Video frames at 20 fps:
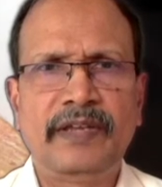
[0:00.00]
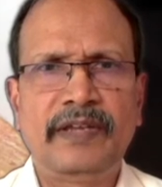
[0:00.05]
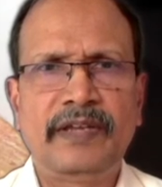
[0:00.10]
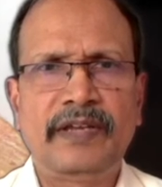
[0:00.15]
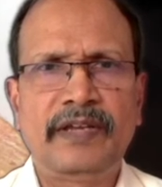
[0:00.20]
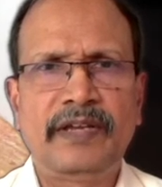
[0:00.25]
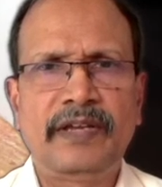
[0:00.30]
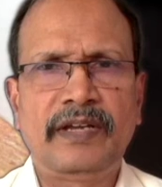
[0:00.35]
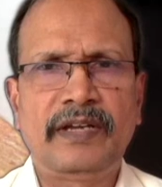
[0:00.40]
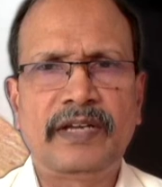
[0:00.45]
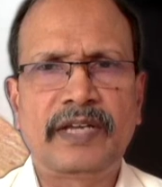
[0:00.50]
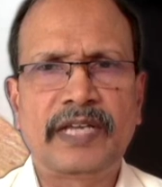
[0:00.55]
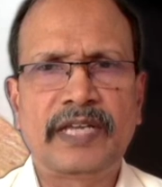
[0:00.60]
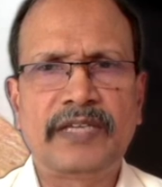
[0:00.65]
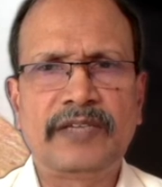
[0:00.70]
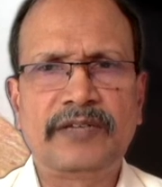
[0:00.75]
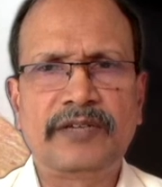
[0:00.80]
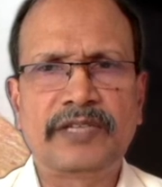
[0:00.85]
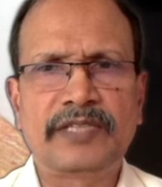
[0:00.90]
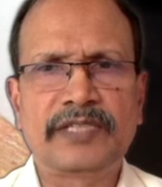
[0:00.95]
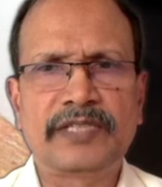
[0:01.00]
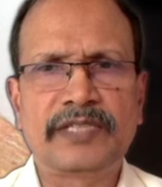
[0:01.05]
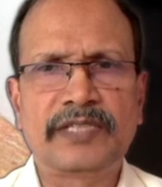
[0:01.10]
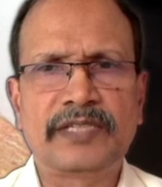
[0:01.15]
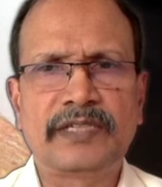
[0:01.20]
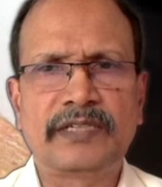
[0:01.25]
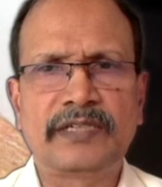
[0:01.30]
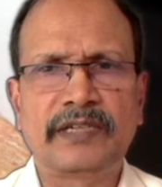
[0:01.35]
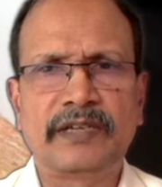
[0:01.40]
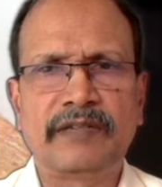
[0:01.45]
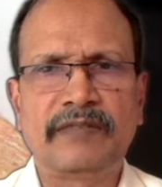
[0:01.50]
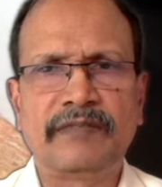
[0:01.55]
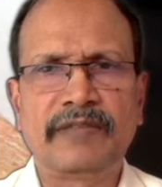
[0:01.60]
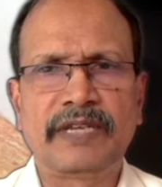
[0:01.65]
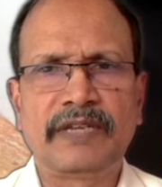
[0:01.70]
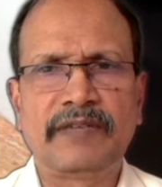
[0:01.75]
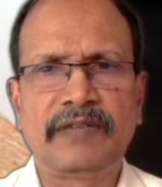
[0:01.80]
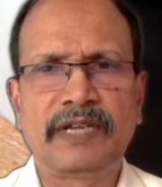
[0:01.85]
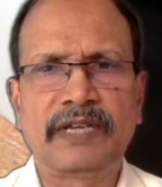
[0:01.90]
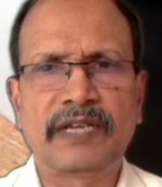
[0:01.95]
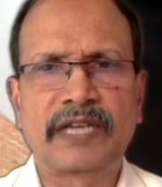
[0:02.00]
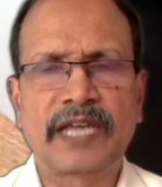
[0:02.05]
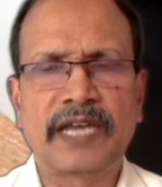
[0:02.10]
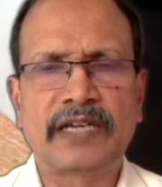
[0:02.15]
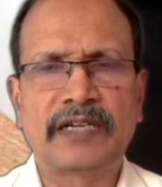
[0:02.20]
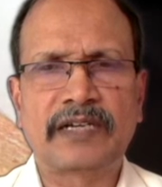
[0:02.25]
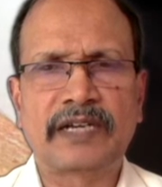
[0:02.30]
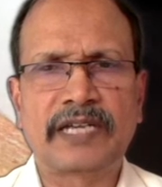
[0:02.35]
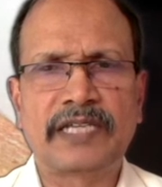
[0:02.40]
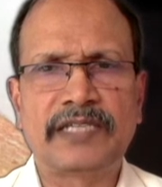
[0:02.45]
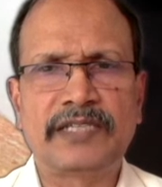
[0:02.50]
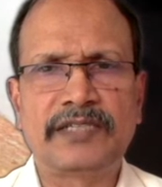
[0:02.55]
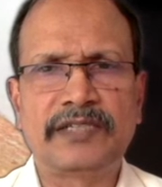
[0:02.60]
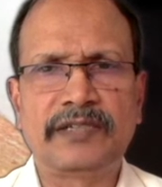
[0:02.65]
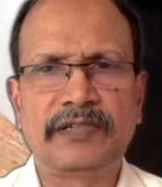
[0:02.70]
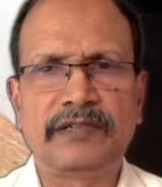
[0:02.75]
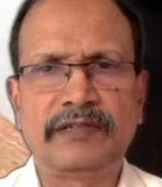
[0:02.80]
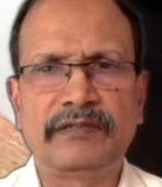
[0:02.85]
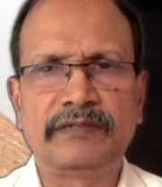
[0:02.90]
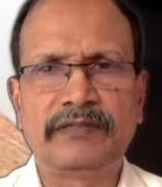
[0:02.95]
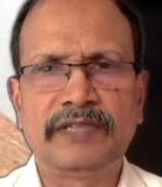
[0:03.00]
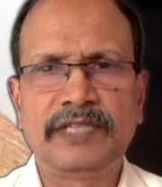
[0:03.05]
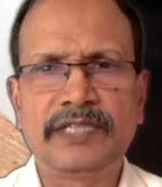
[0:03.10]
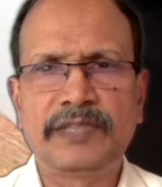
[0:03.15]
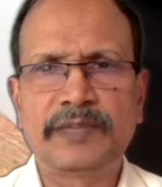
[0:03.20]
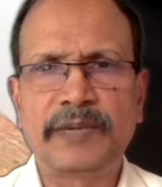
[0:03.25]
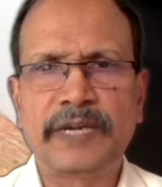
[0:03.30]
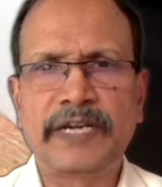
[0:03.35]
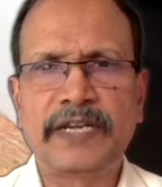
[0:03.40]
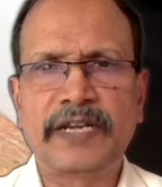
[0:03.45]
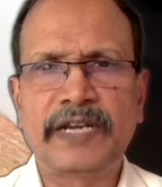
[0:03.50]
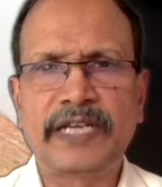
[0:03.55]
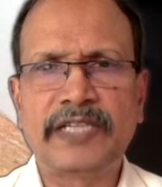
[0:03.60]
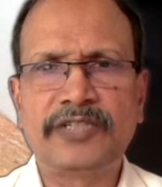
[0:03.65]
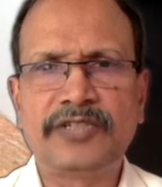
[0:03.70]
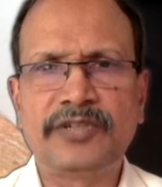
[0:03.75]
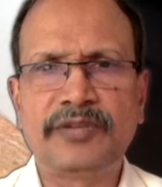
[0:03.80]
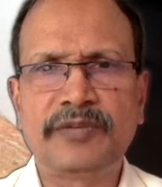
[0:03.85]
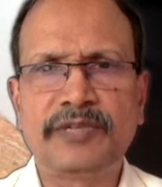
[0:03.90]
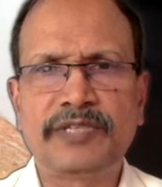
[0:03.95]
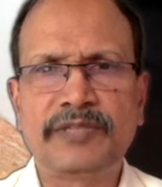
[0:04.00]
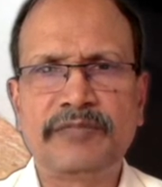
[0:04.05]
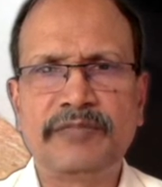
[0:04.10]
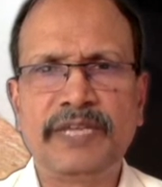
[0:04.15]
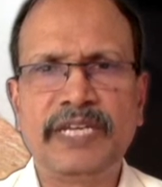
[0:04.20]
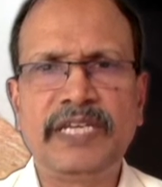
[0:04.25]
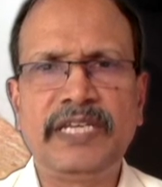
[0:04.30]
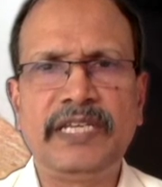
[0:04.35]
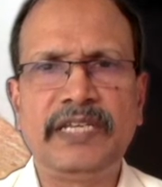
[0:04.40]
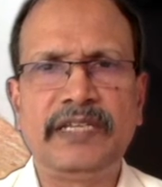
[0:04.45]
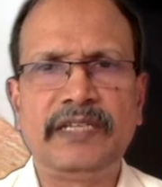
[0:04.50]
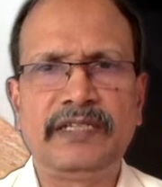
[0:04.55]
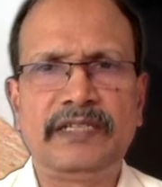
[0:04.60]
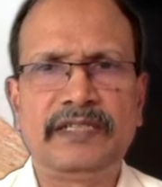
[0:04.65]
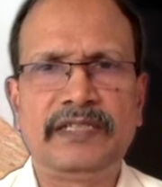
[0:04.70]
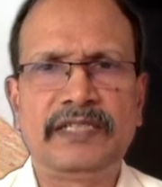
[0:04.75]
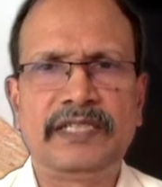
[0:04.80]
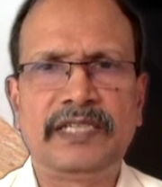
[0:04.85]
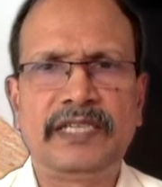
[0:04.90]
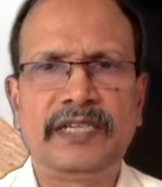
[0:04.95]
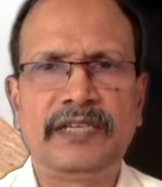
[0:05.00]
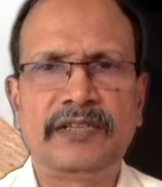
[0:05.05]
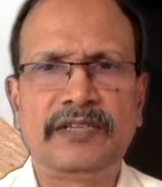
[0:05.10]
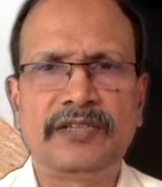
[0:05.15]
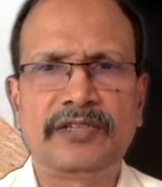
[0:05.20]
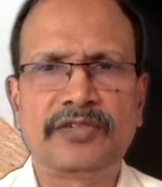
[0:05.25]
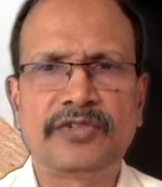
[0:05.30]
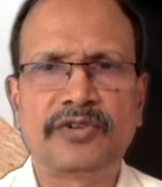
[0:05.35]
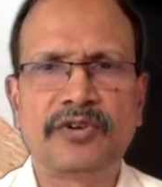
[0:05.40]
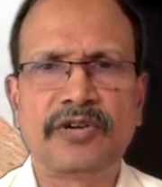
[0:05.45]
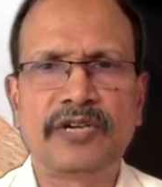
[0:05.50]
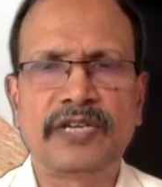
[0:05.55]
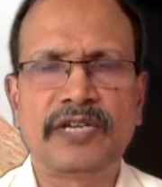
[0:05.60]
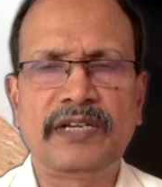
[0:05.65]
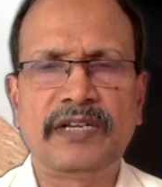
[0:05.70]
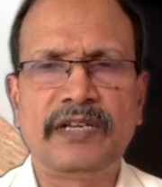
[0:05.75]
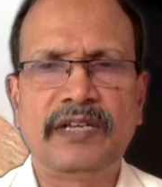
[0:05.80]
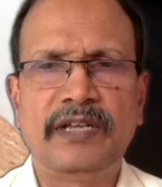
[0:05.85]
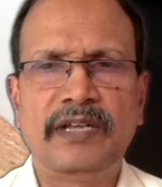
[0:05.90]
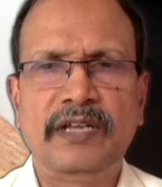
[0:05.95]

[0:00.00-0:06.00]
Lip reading: And again, you can see that very well characterized spider angiomas, many seen on the shoulder.